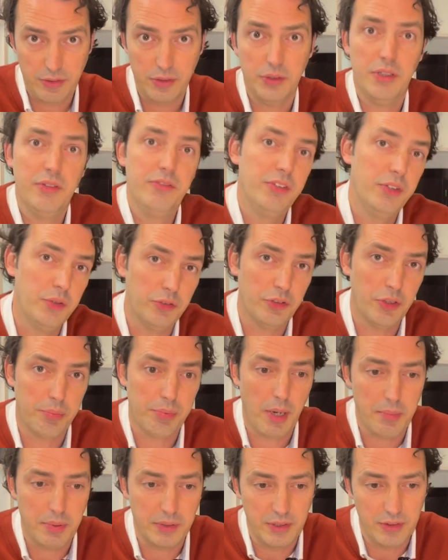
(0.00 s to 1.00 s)
if you use the
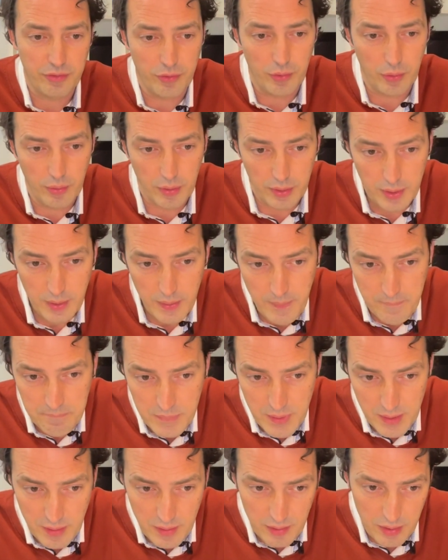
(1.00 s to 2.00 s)
property for
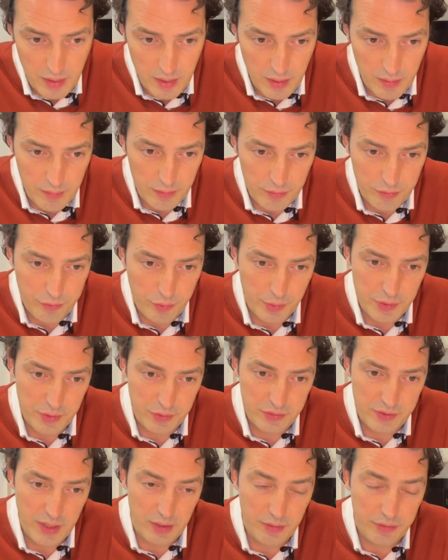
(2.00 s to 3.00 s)

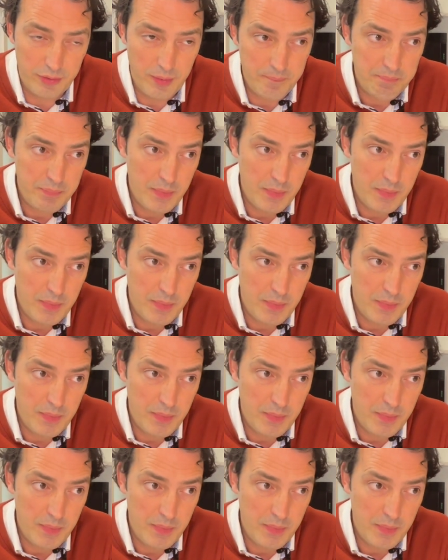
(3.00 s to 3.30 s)
yourself.